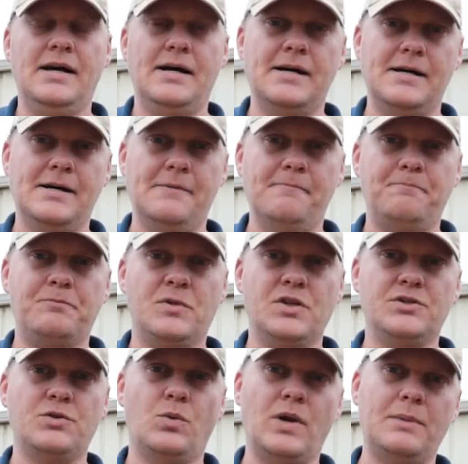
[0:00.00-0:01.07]
Um,
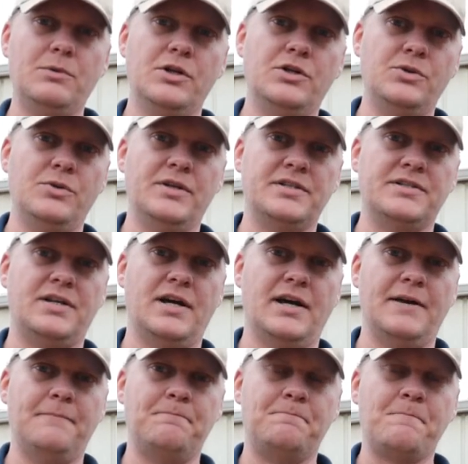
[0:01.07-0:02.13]
so what I'm gonna do this
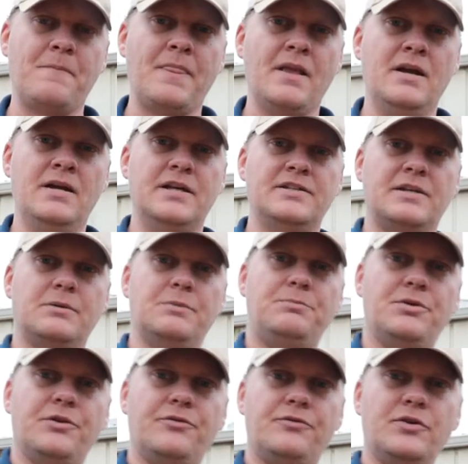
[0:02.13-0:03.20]
time is I'm gonna
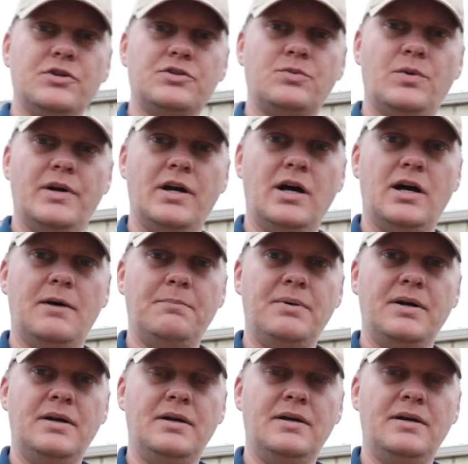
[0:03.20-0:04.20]
put the first one up